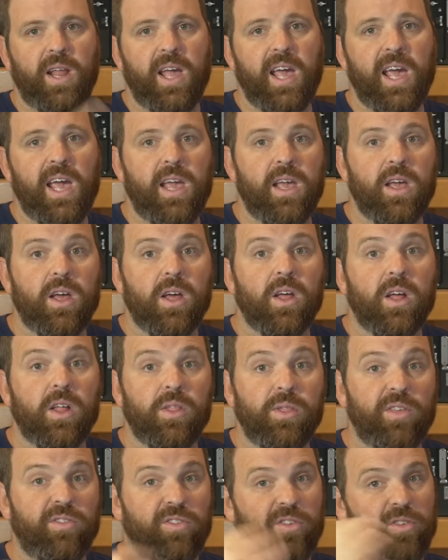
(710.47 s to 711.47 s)
Hey,
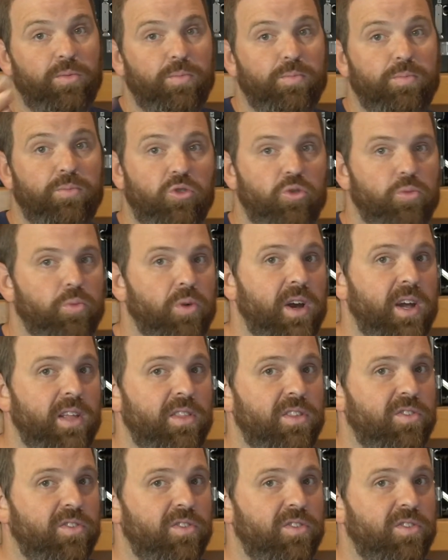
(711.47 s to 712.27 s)
this is too bright.